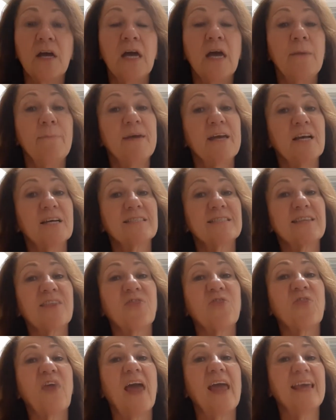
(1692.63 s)
Because
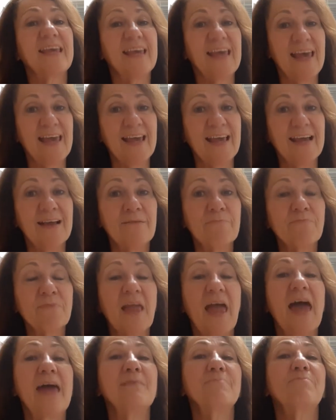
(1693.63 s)
thanking
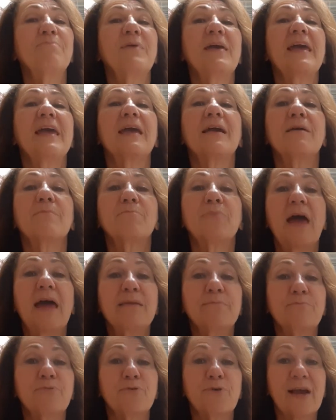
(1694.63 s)
and
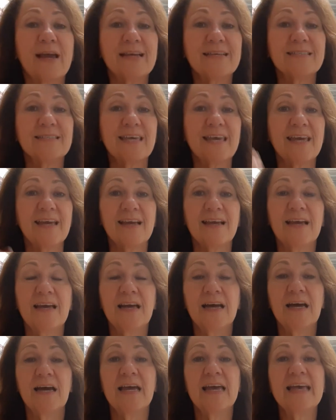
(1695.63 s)
praising
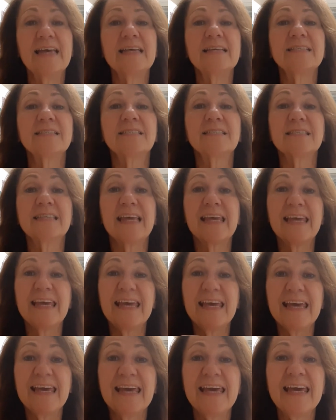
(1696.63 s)
is the
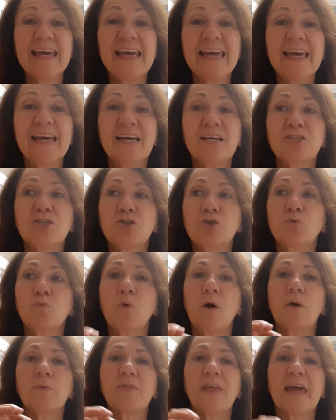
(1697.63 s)
key to
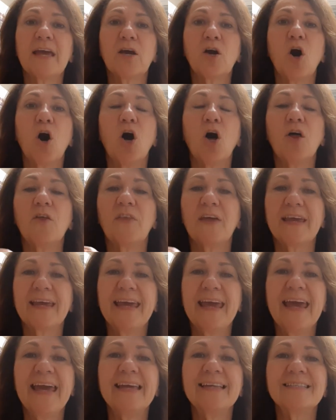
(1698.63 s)
what they call the
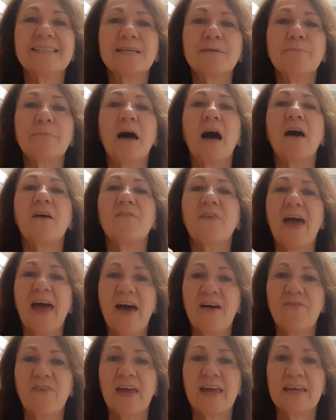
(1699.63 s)
kingdom of
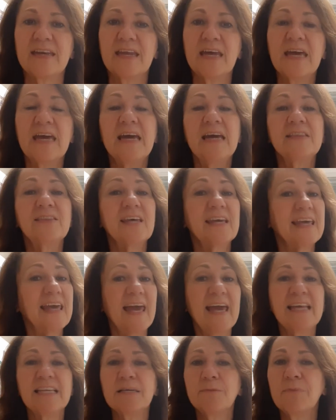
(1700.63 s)
heaven. The
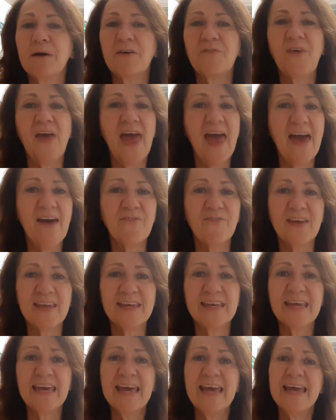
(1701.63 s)
kingdom of
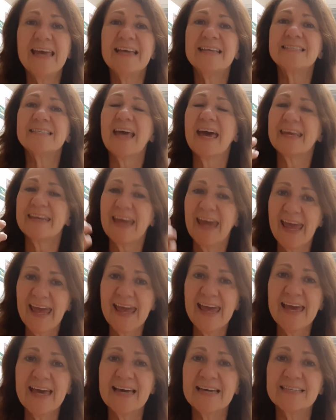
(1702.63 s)
heaven is at
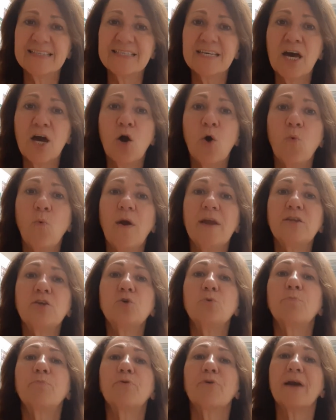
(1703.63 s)
hand when
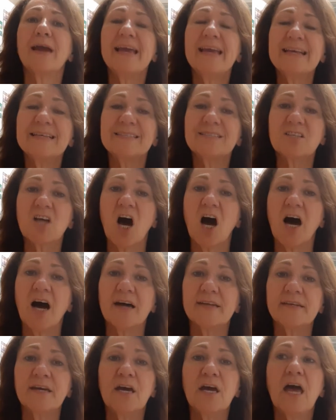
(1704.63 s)
you praise
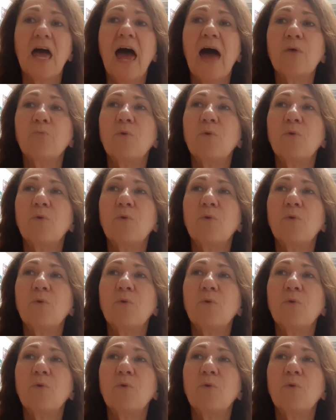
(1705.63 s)
God and